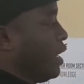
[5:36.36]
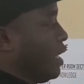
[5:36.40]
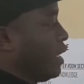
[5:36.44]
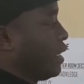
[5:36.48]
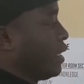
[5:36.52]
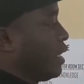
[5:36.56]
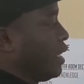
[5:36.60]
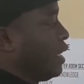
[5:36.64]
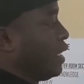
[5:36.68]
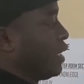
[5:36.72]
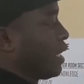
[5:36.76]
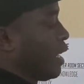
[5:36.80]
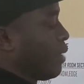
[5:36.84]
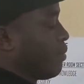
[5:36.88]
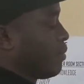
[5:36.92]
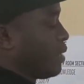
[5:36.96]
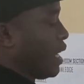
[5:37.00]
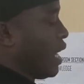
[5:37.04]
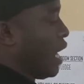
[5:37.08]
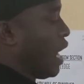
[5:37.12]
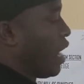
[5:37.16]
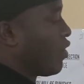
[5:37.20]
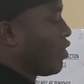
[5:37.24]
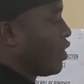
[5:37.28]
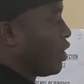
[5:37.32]
3 times
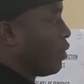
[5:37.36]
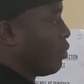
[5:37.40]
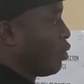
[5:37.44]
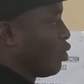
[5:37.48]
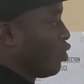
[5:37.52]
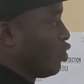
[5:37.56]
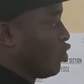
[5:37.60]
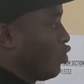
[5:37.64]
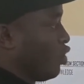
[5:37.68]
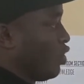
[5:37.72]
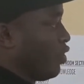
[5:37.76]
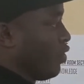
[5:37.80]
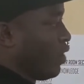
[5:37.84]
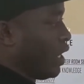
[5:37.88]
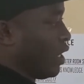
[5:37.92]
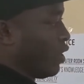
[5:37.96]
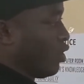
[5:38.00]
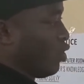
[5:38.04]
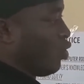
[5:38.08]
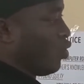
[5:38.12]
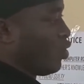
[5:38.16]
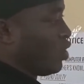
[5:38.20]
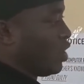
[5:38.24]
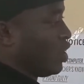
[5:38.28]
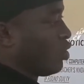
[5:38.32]
100, because
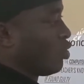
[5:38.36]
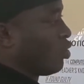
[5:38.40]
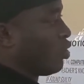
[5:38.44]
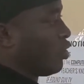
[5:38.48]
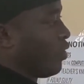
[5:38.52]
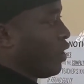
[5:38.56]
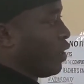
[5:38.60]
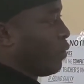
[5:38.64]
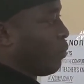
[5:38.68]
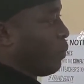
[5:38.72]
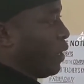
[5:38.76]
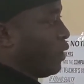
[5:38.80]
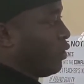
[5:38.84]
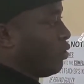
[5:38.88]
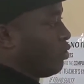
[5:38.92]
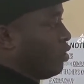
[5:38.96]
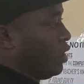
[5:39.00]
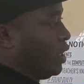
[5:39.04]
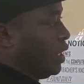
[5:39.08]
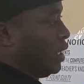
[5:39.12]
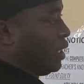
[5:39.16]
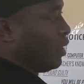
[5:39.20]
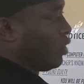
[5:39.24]
you need to divide by 3.